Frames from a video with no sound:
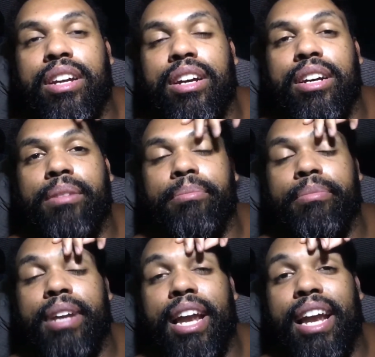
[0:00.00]

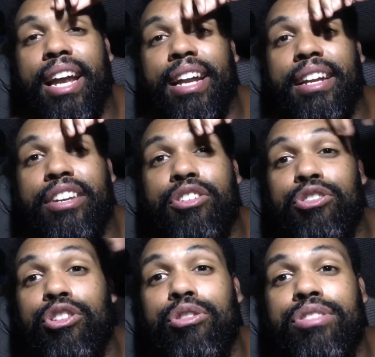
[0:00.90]
Um, and
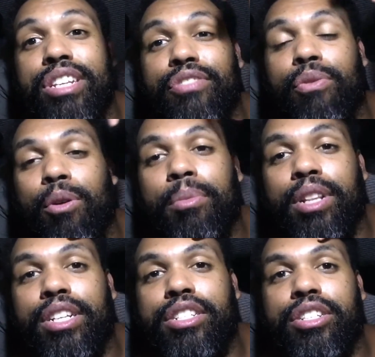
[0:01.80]
you use these
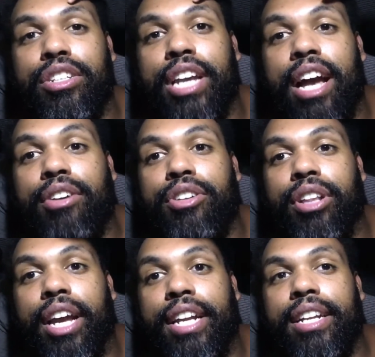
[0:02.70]
formulas to
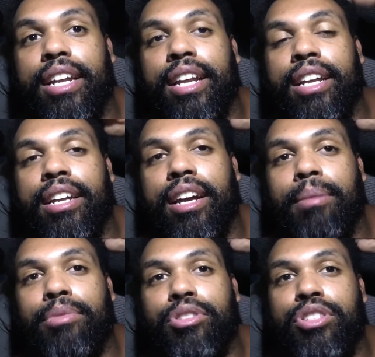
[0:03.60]
calculate
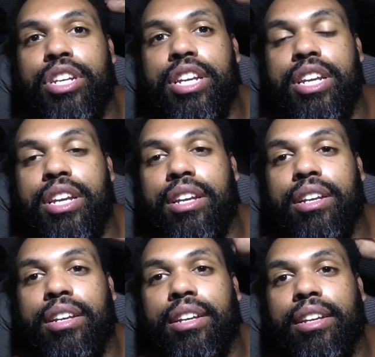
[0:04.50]
um, to see
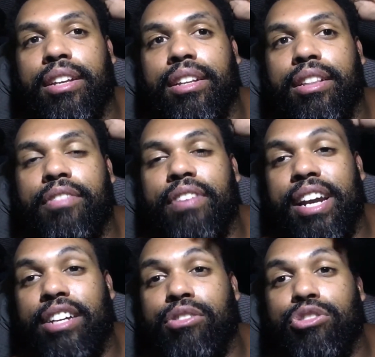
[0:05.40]
the
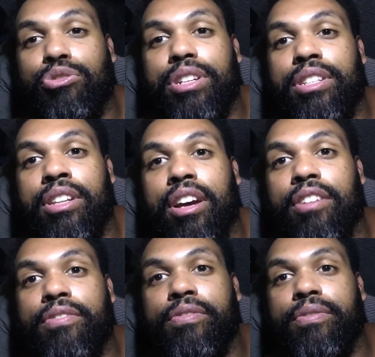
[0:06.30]
financial strength
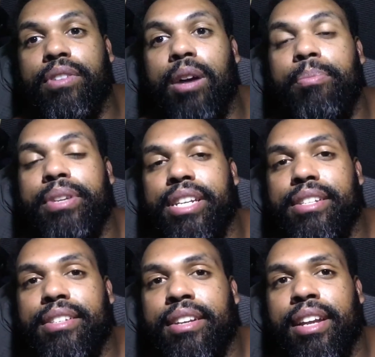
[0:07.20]
of
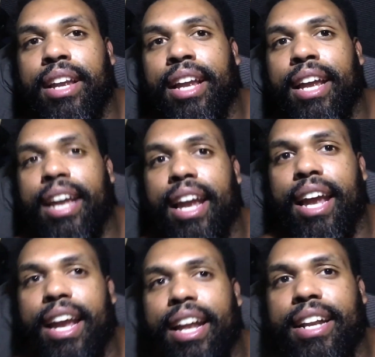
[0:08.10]
companies.
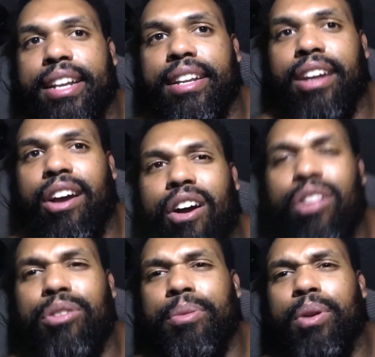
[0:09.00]
And
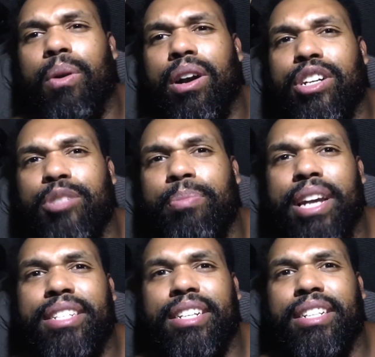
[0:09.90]
all it requires
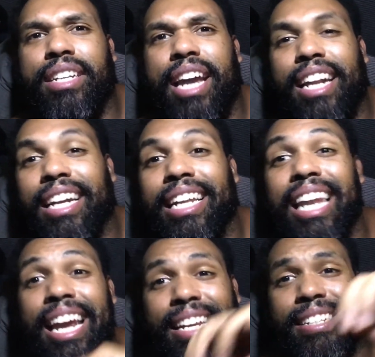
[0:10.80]
basically at a
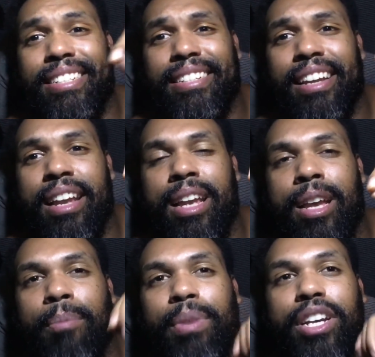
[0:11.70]
glance,
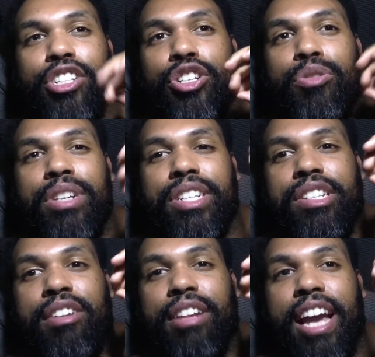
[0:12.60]
because you don't
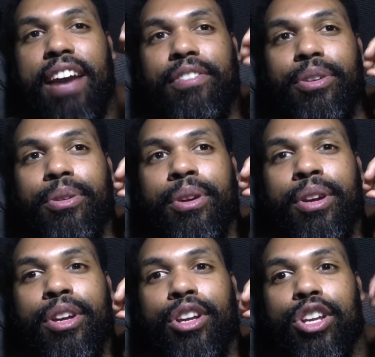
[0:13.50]
necessarily have to
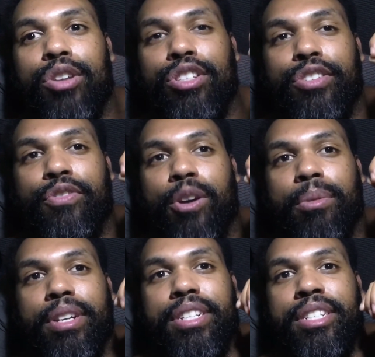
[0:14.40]
use the
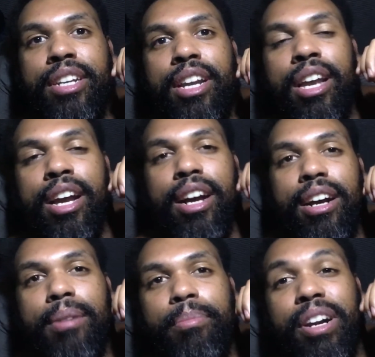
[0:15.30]
formulas,
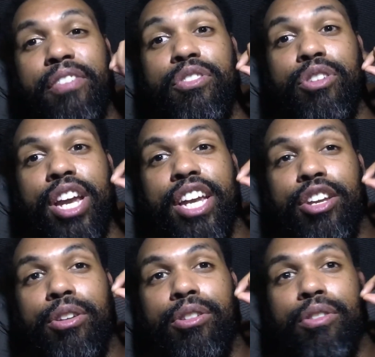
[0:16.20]
um, but if you,
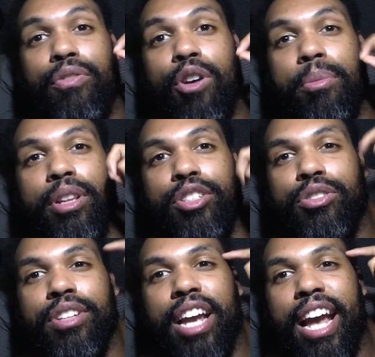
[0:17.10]
the
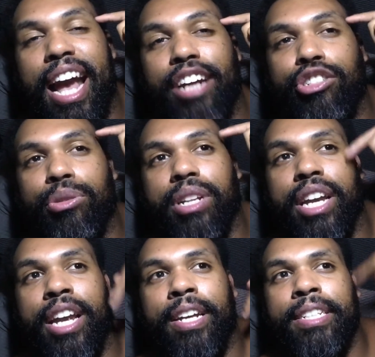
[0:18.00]
formulas actually